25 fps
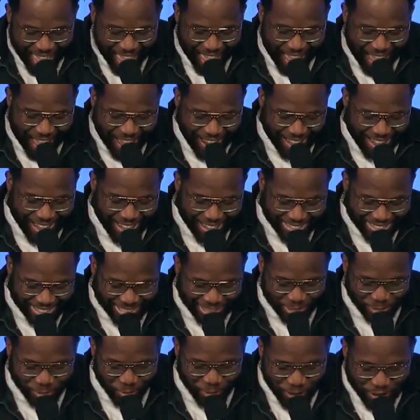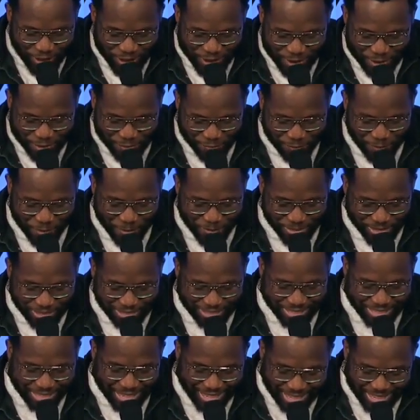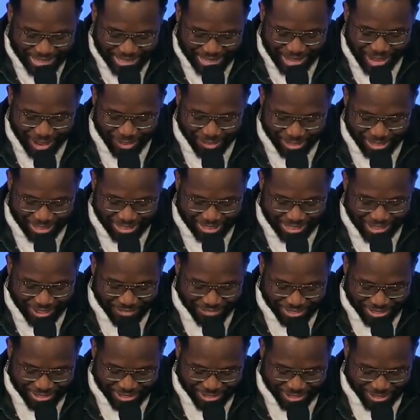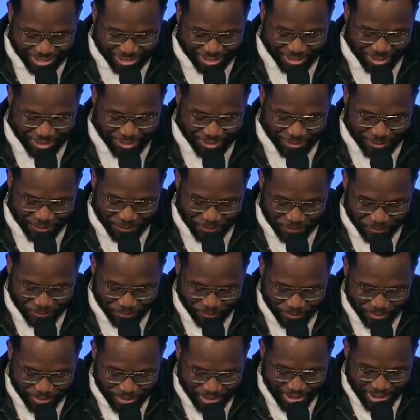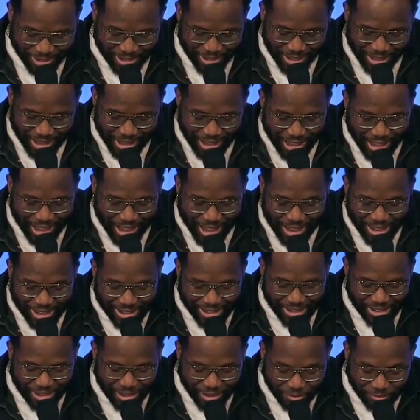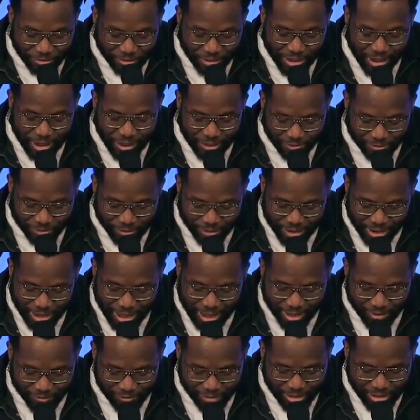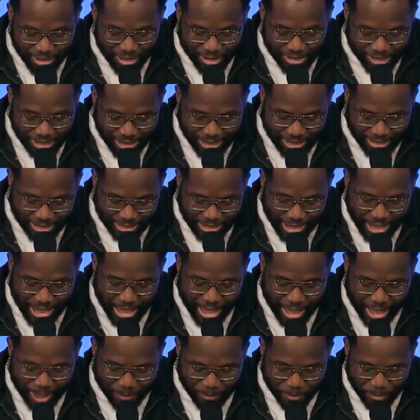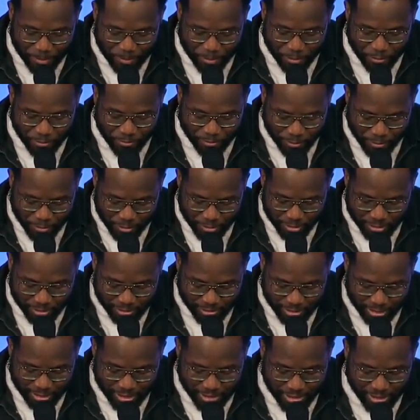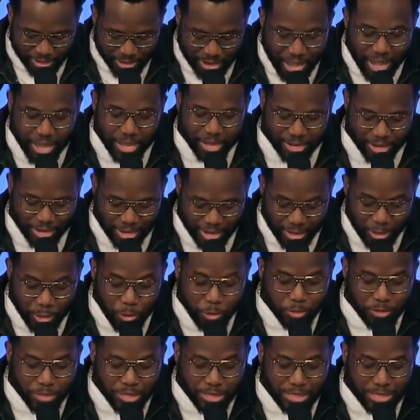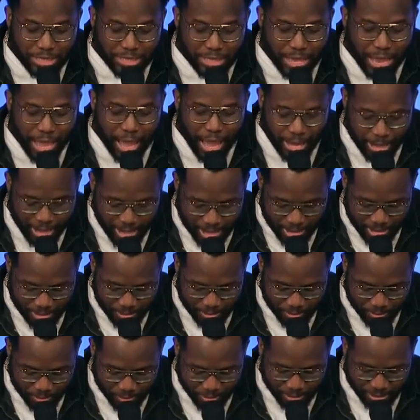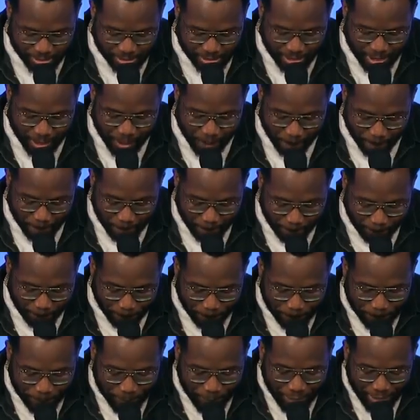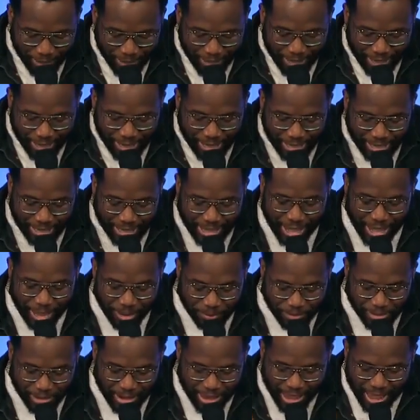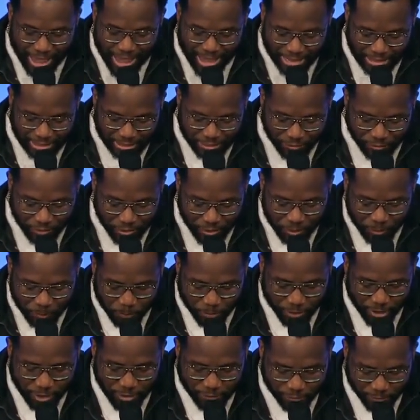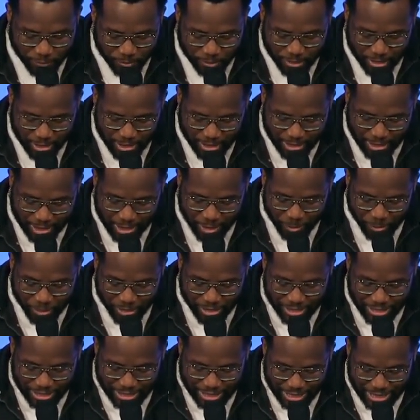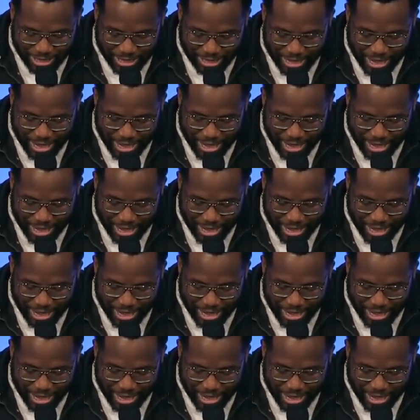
I got this word from this kid that was seven years old. I ain't never ever have nothing like that happen before. Nothing. N U T T I N. Praise God. He came and asked if he could pray for me, and when he did,